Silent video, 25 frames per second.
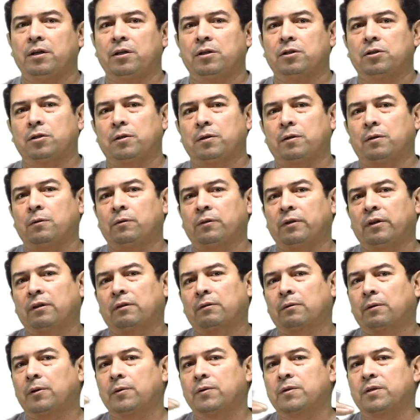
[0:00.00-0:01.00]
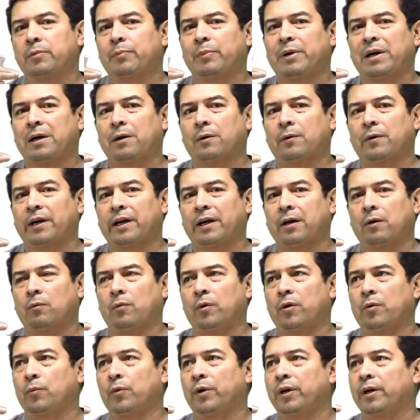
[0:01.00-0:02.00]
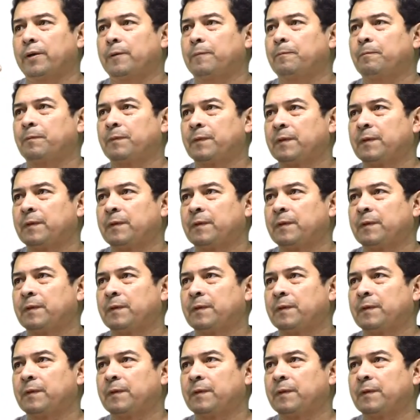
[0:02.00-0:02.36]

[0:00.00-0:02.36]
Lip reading: so it only throws the power out one way.